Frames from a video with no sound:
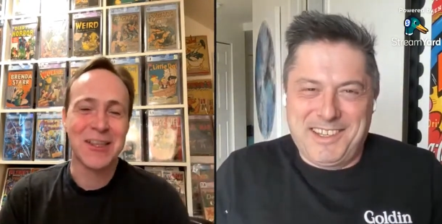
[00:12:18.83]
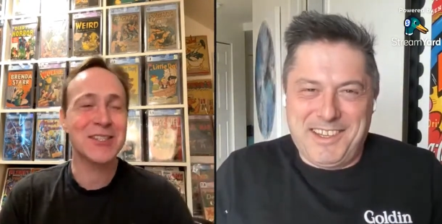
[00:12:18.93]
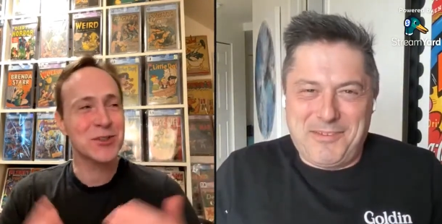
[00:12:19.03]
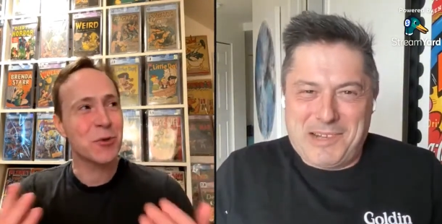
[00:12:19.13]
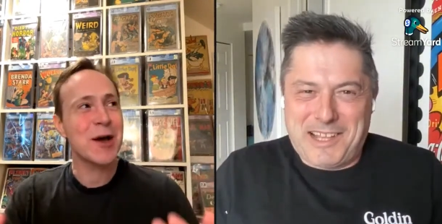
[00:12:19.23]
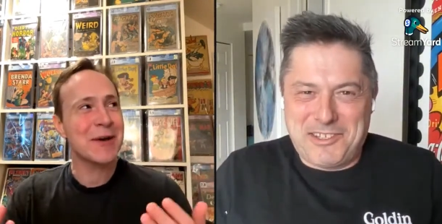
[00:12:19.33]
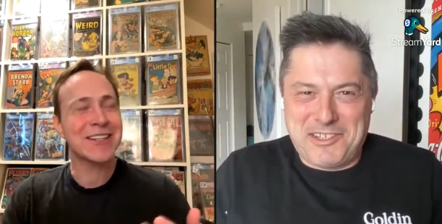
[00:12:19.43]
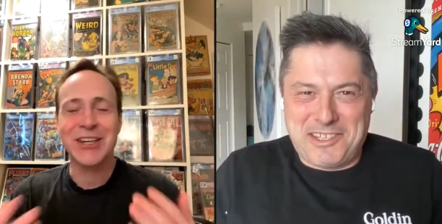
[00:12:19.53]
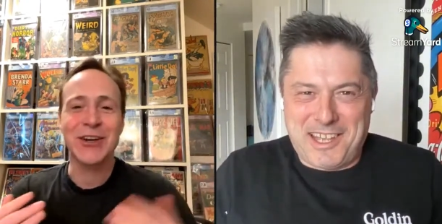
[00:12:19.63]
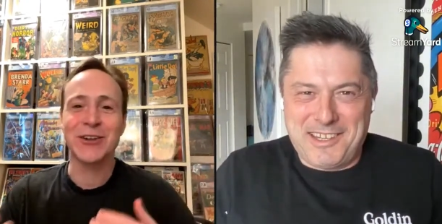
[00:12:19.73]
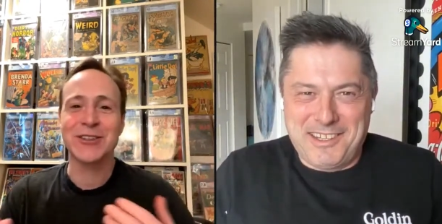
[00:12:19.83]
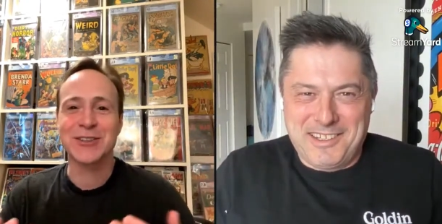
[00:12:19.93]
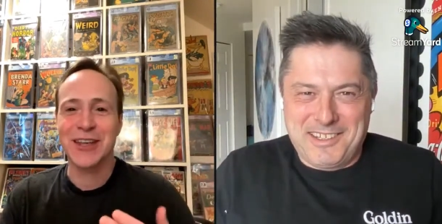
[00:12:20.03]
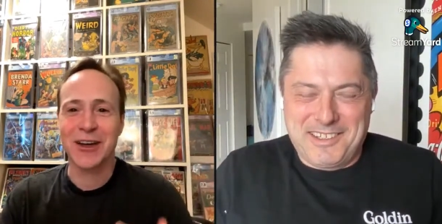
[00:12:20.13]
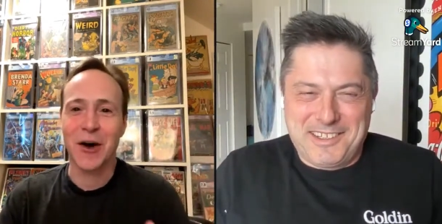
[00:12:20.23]
Speaker 1: this is I'm why my channel
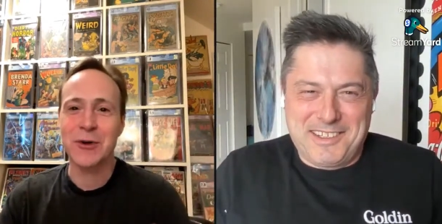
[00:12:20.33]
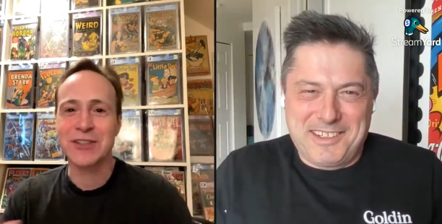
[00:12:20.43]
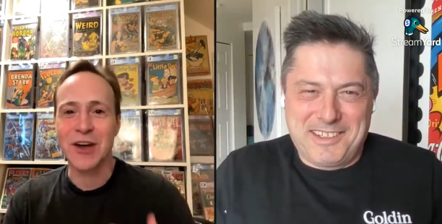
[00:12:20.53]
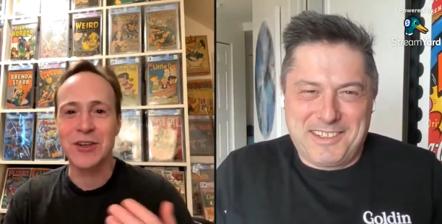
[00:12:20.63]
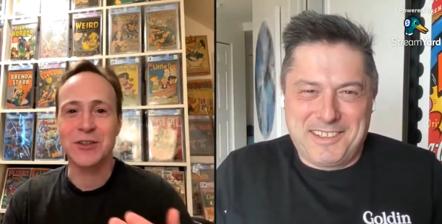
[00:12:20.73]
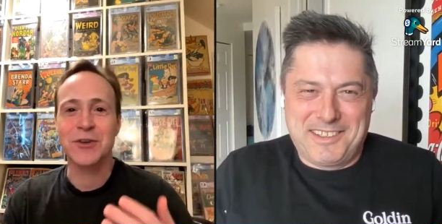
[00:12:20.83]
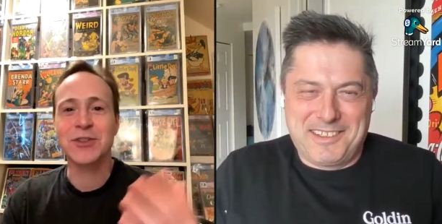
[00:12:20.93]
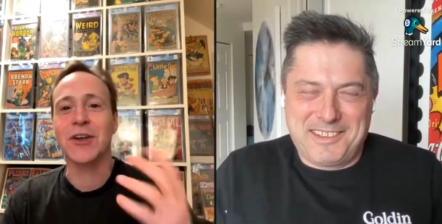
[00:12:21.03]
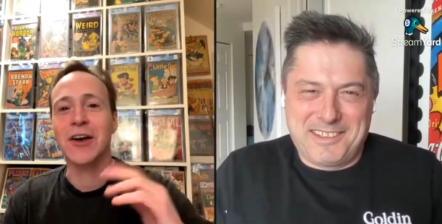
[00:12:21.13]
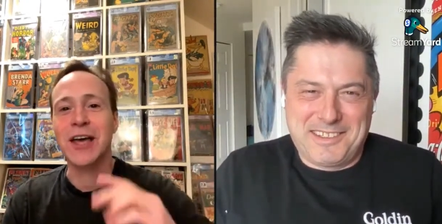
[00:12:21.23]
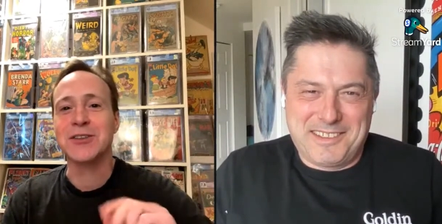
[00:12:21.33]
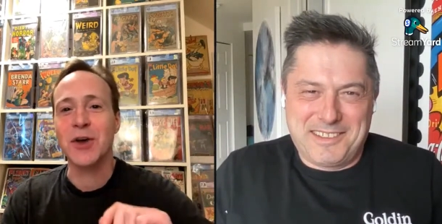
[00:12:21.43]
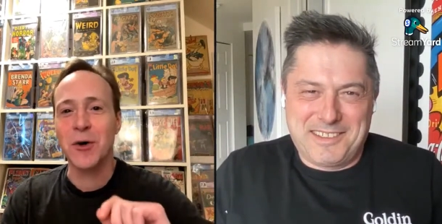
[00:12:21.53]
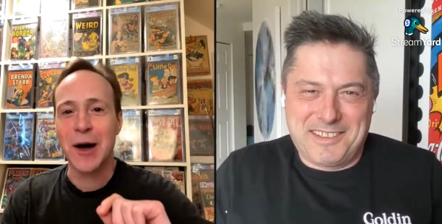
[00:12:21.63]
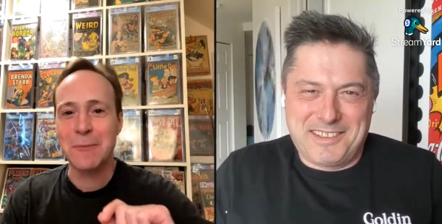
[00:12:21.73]
is like always controversial. Okay,
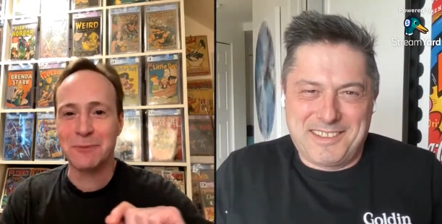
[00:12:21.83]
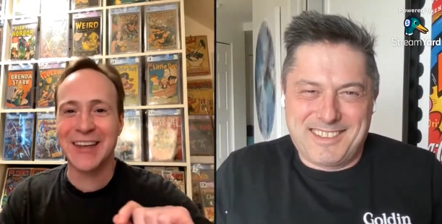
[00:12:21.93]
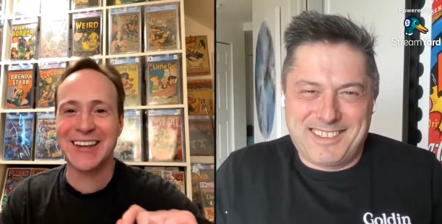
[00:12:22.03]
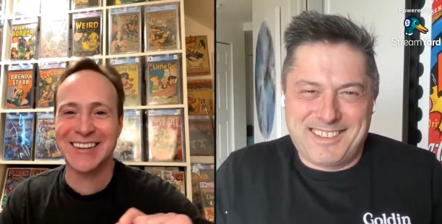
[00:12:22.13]
so um,